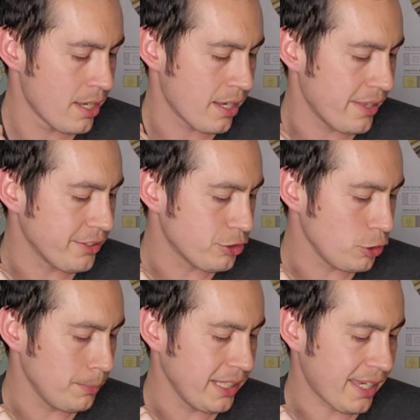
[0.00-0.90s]
then
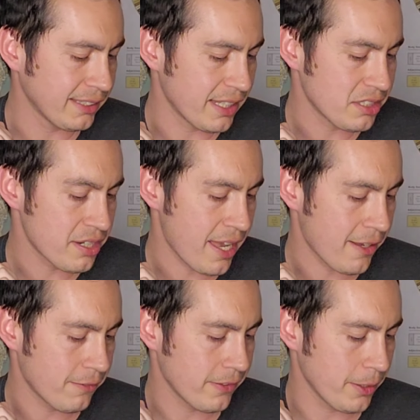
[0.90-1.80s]
2B had less
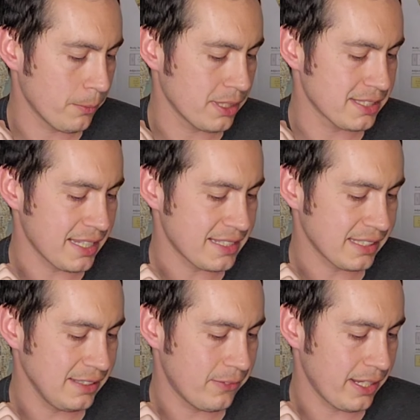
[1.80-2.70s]
chaff, it was less
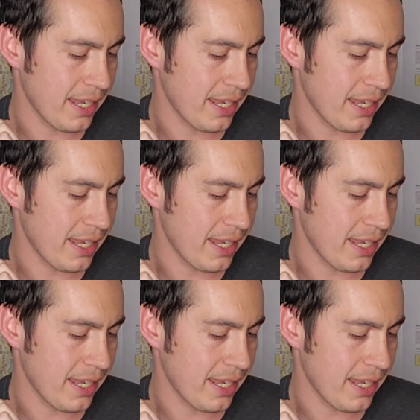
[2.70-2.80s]
even,